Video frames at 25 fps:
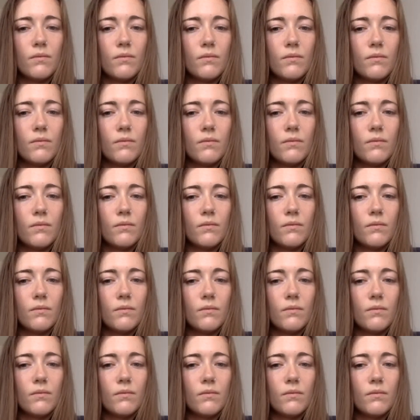
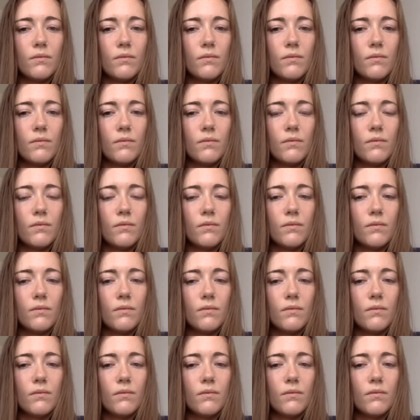
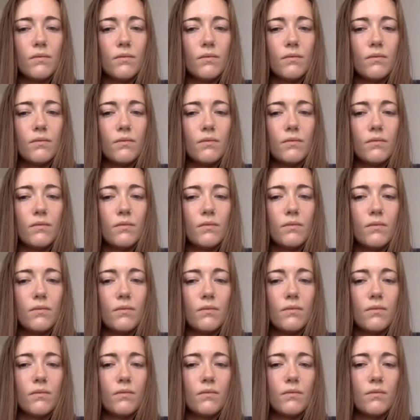
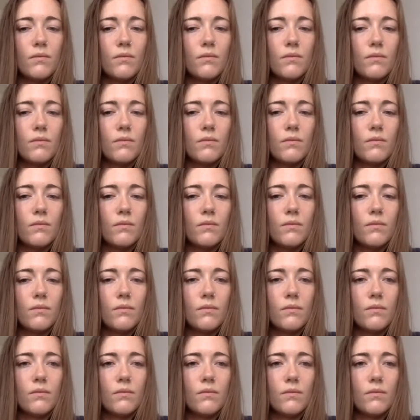
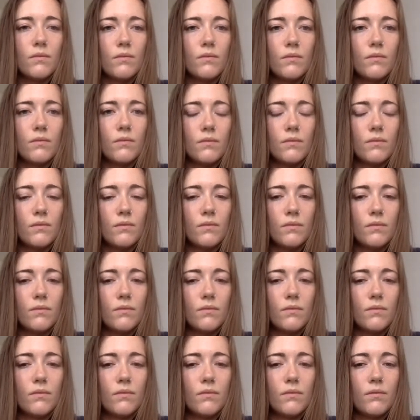
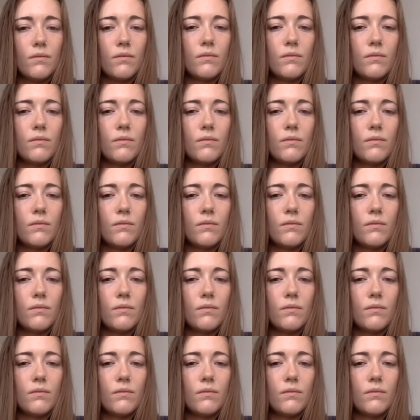This person isn't speaking.